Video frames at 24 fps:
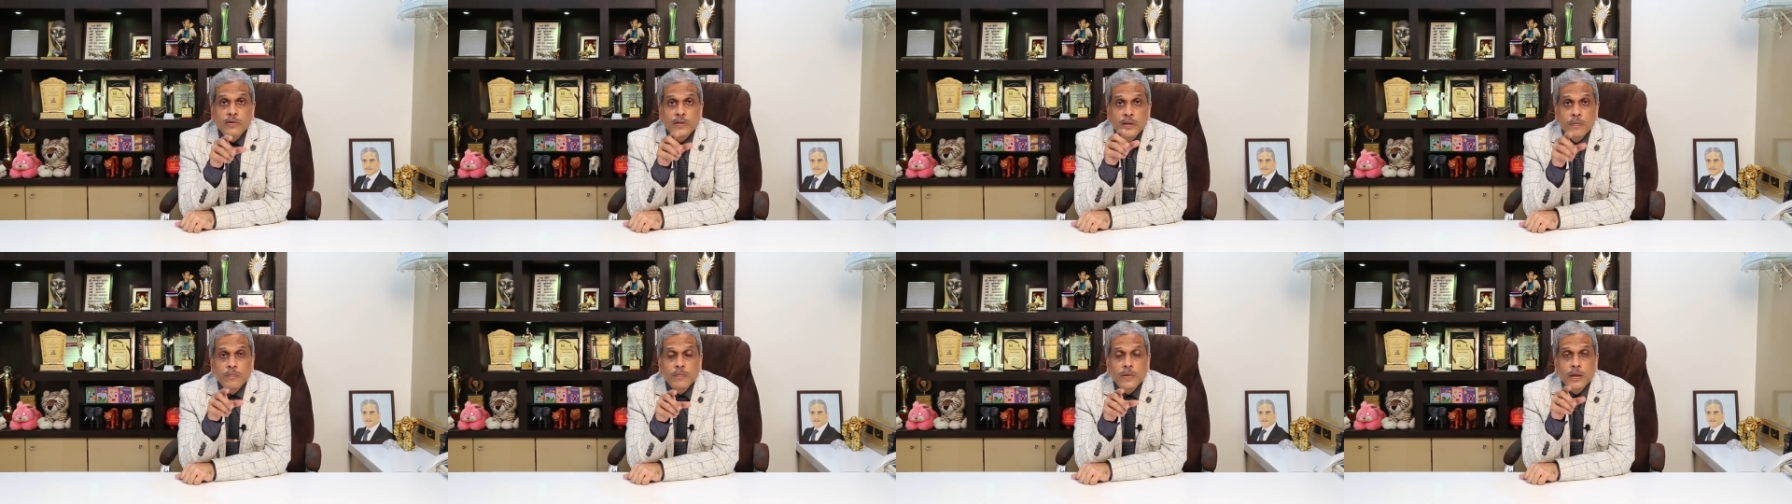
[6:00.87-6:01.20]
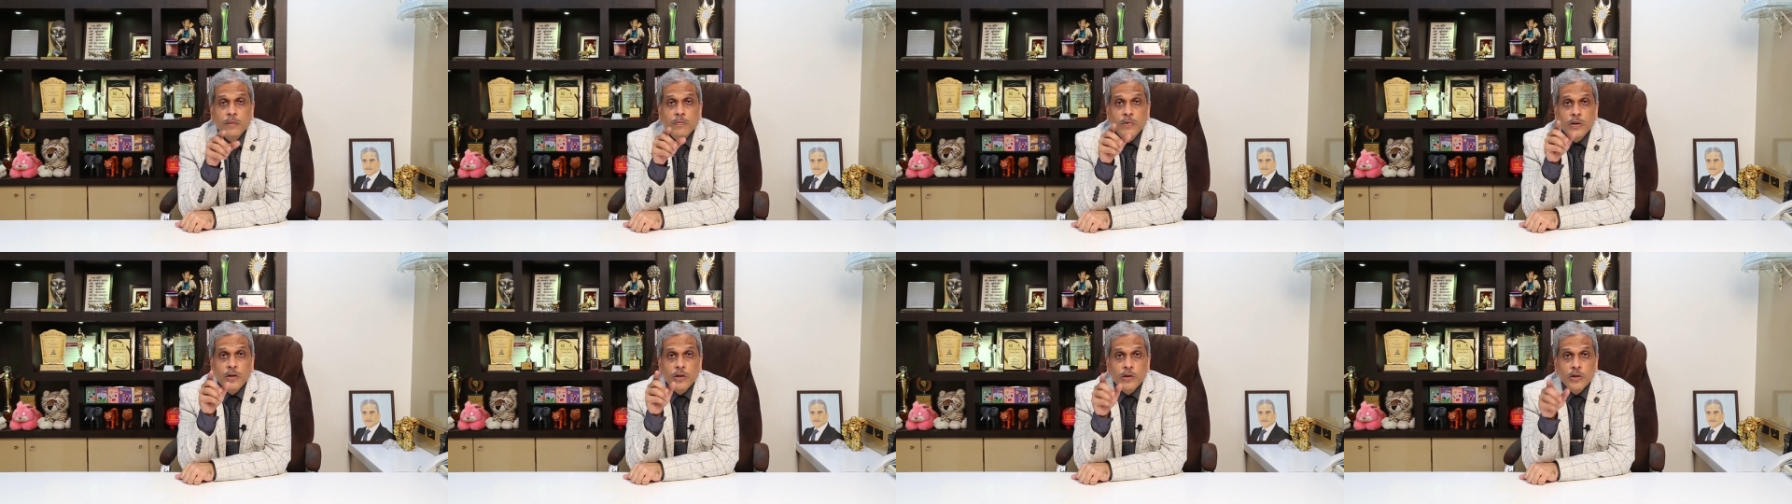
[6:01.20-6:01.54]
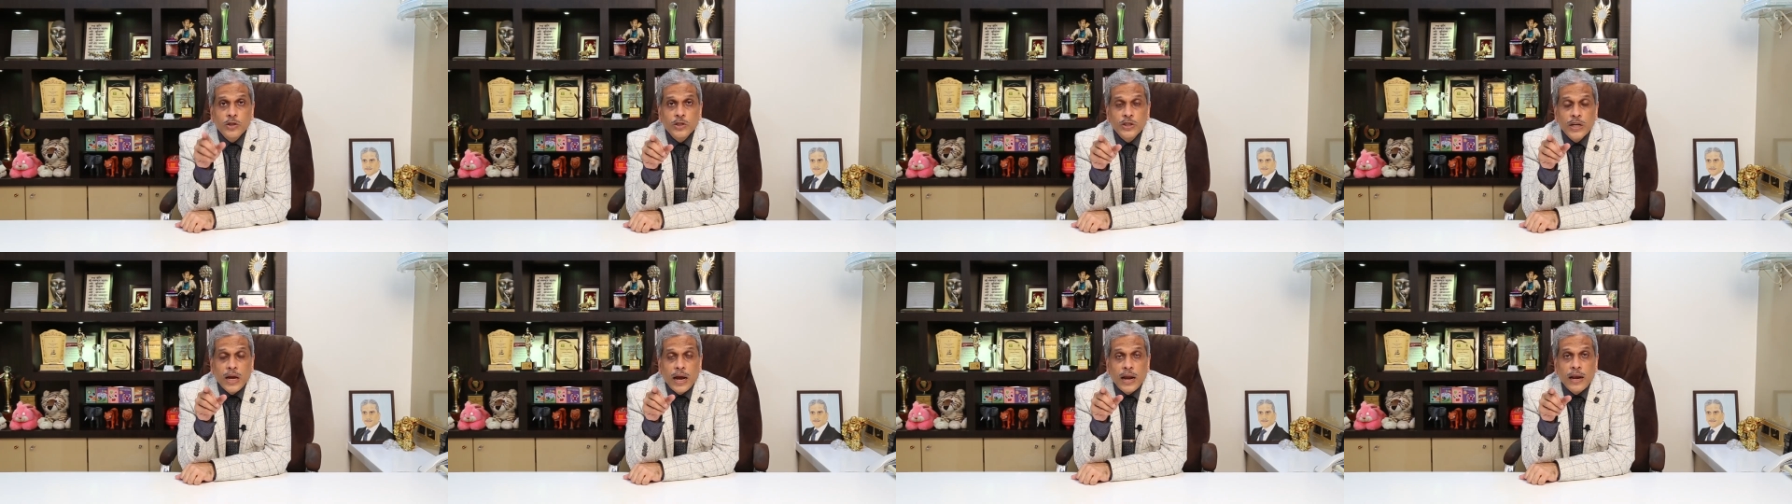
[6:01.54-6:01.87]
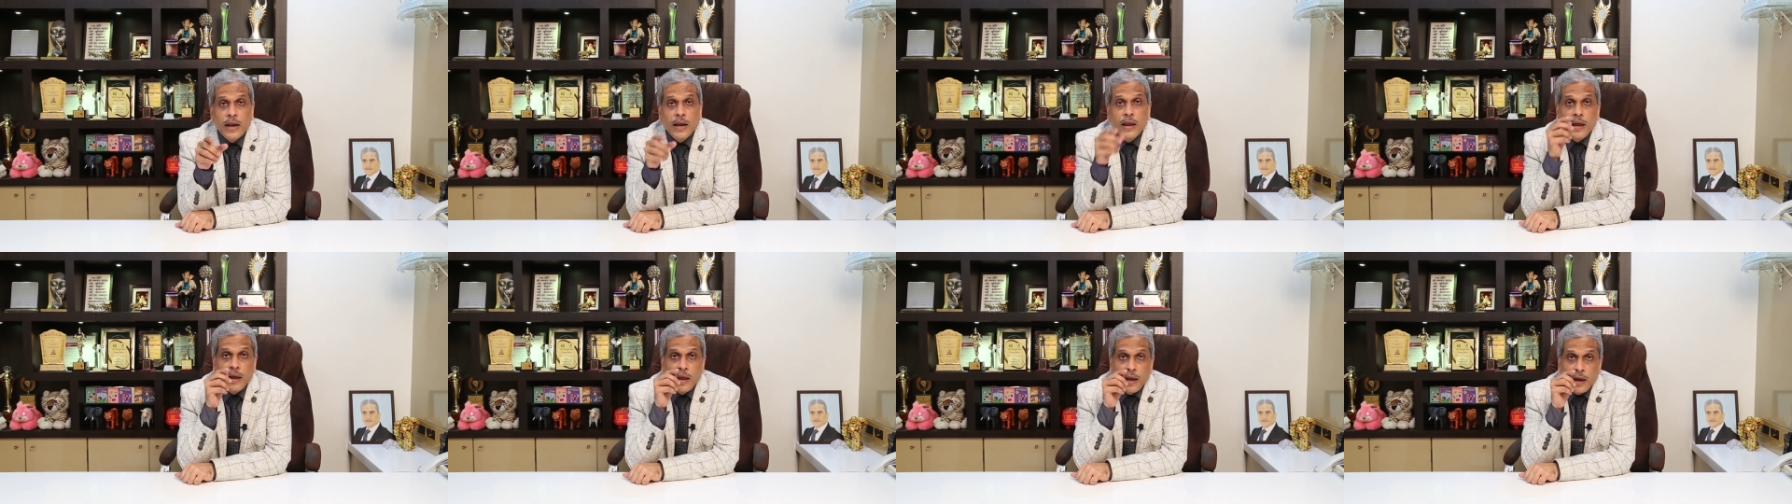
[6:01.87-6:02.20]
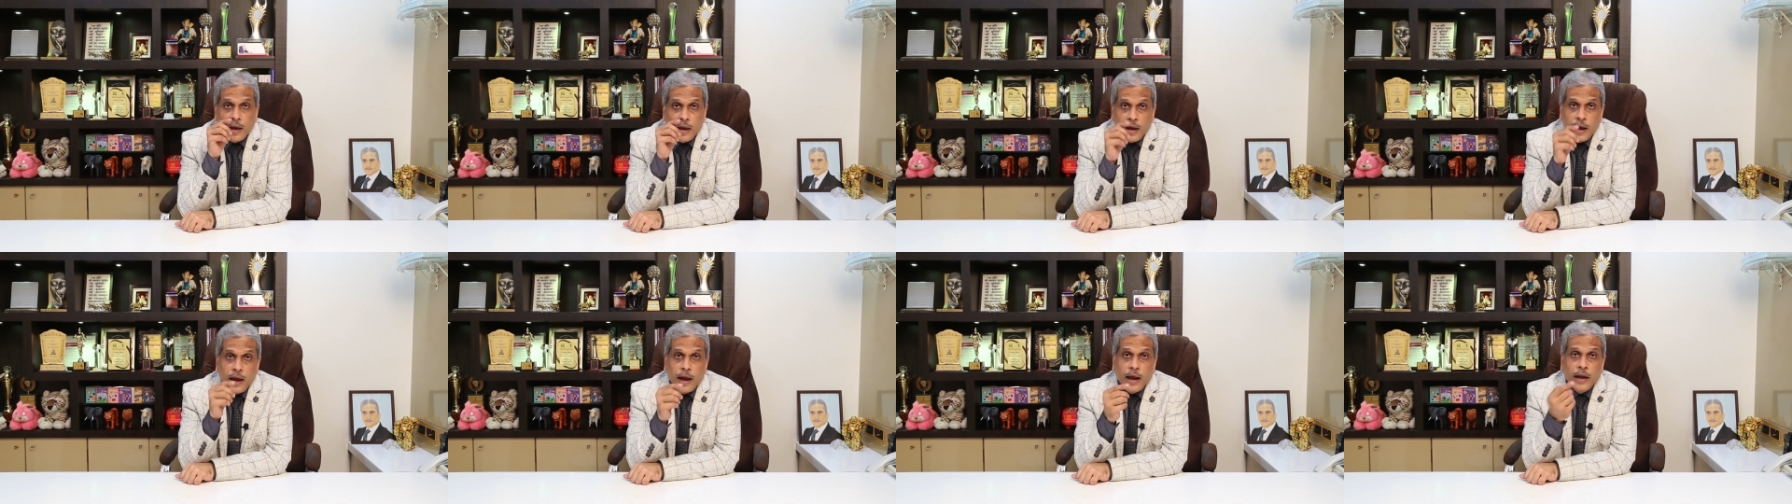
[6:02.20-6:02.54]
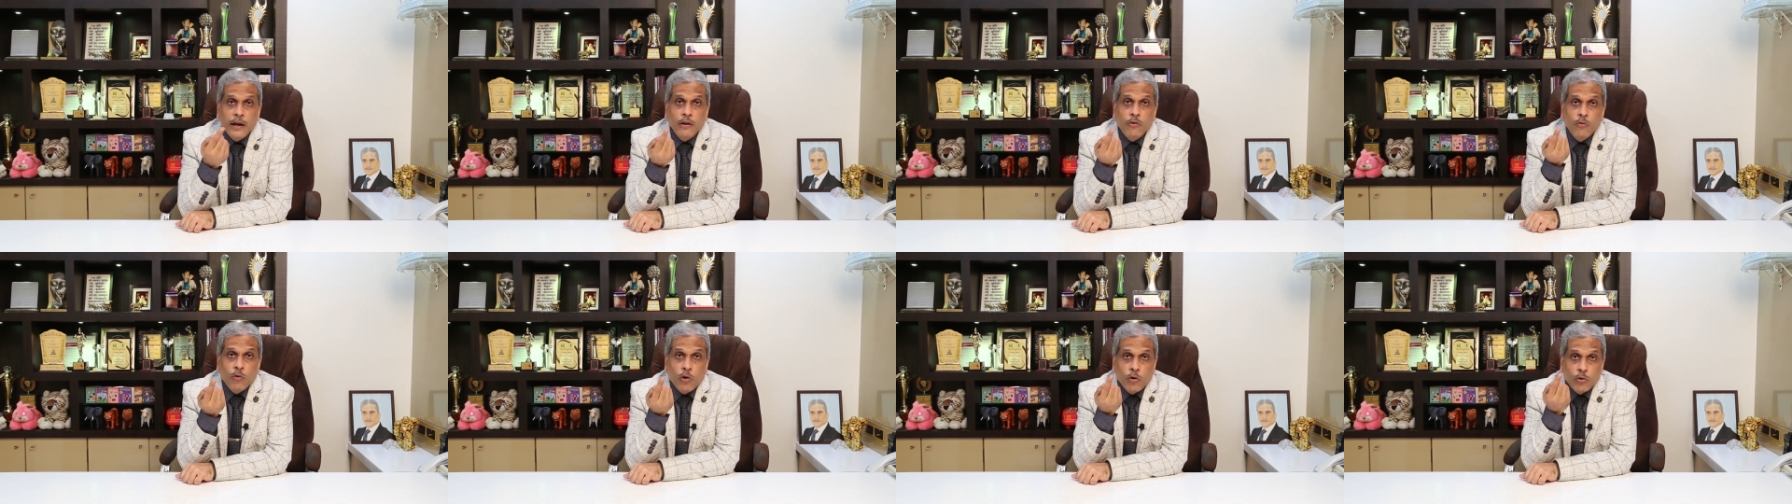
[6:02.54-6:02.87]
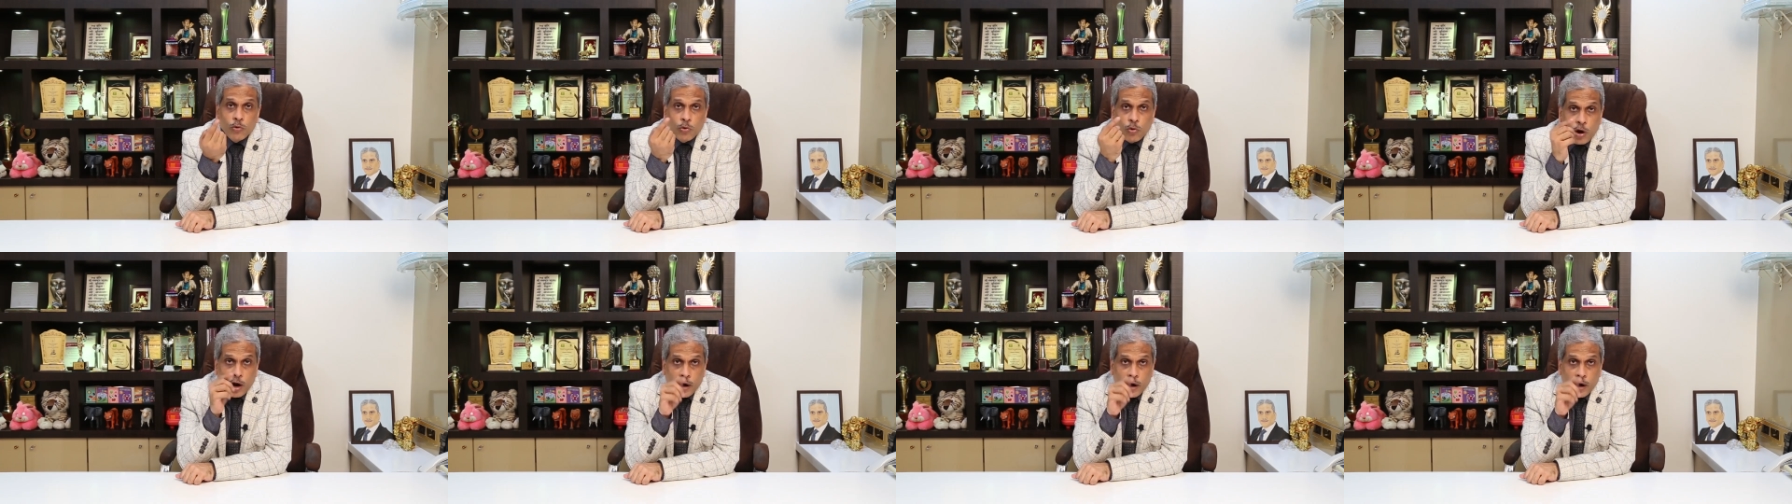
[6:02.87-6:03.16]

symptom in your child and you want to